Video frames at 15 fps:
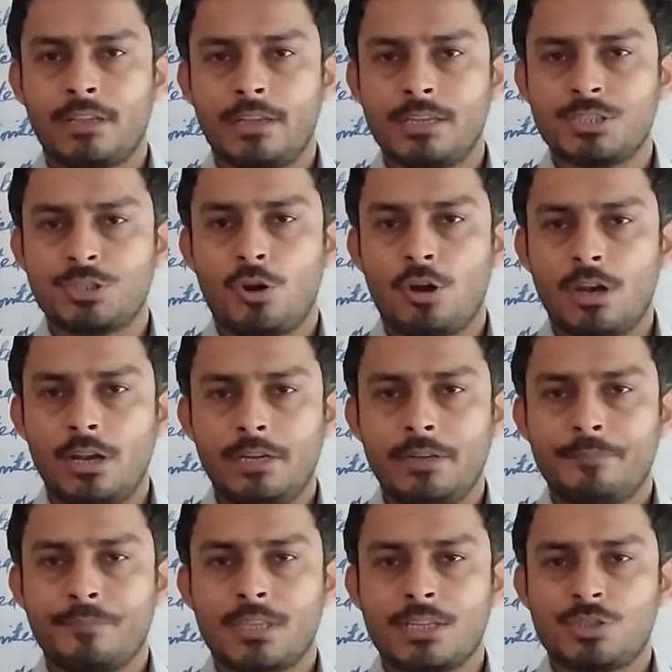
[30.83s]
It's called
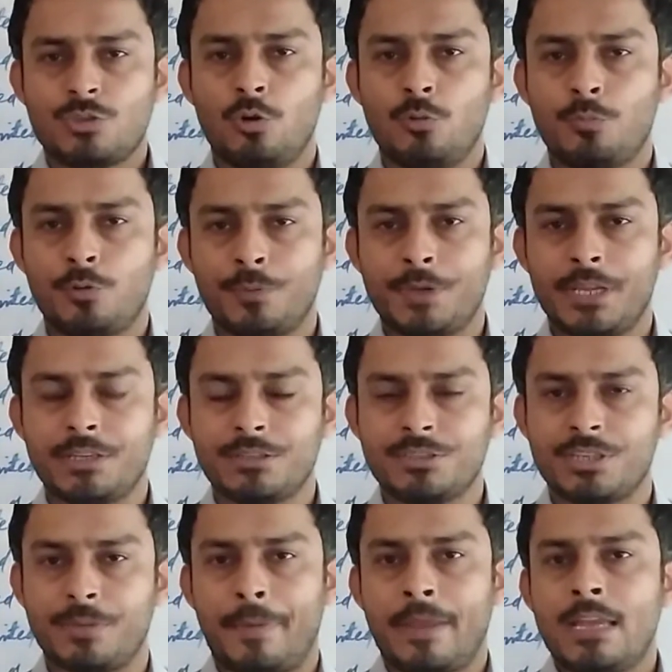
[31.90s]
sole
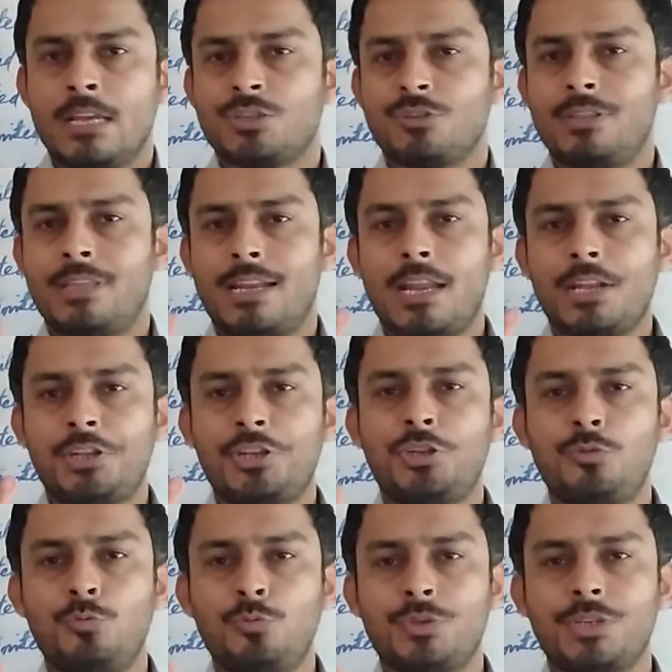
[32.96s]
proprietorship. So there are
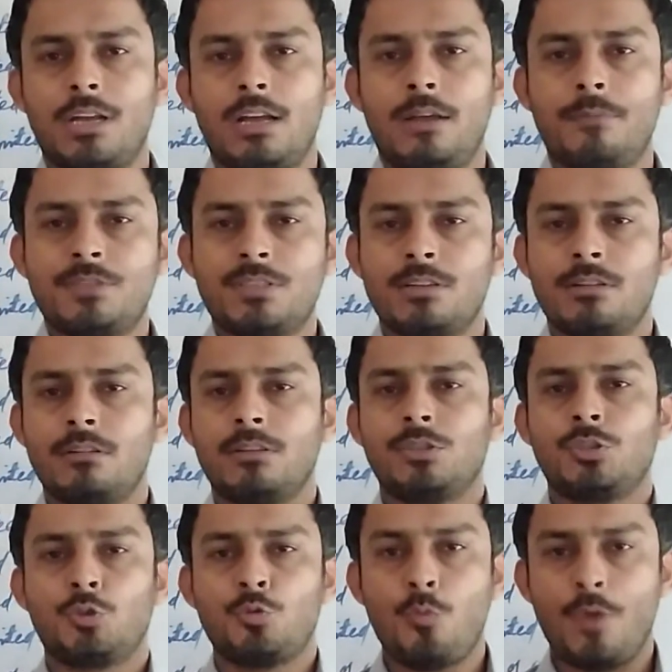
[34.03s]
two
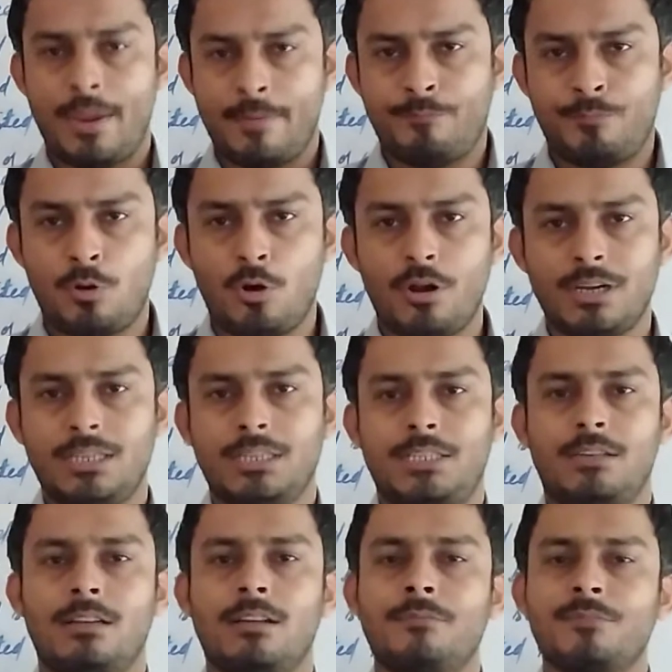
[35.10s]
important
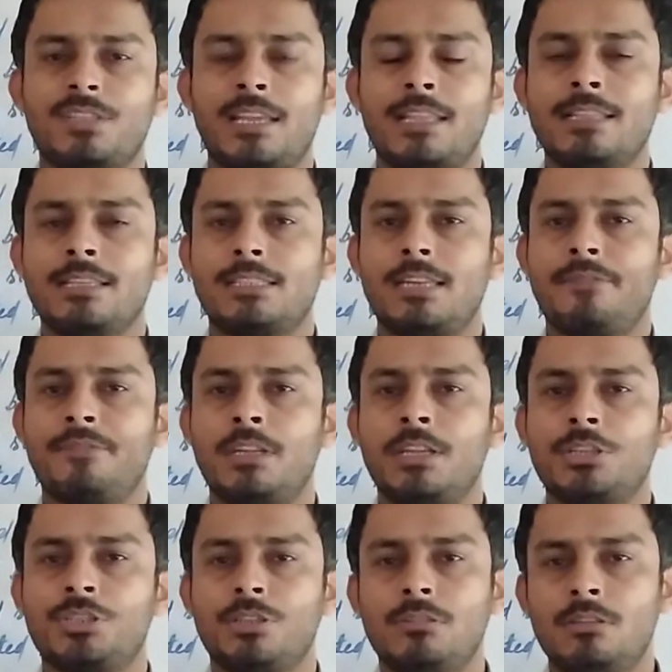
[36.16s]
terms in this
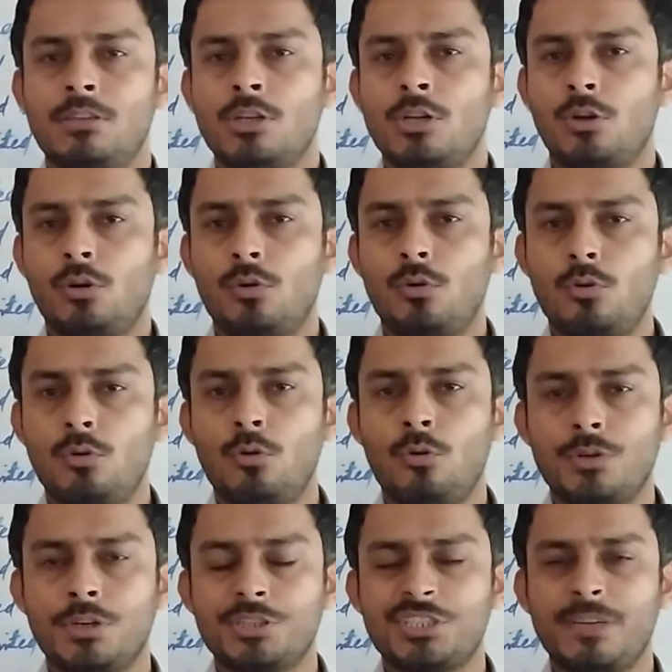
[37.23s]
definition:
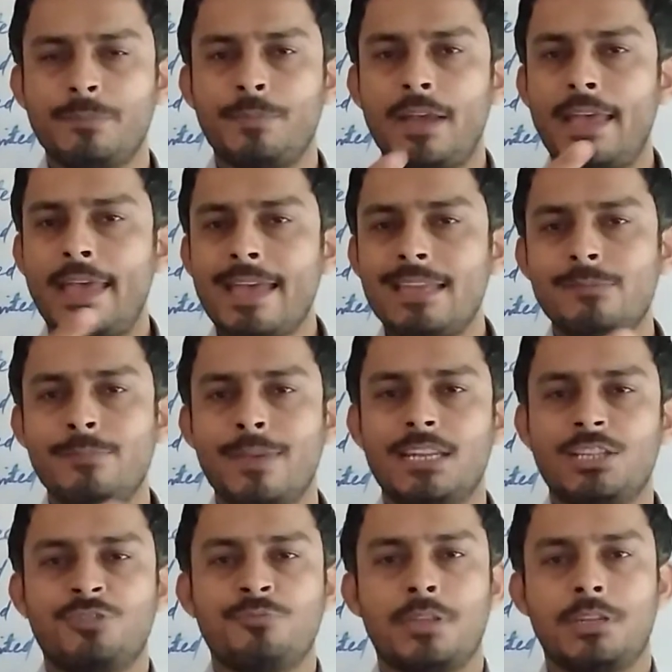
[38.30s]
ownership and
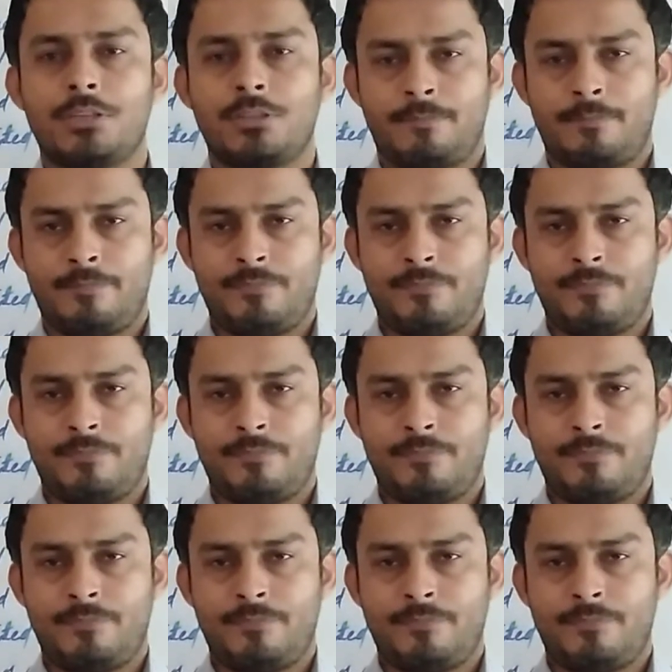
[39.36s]
management.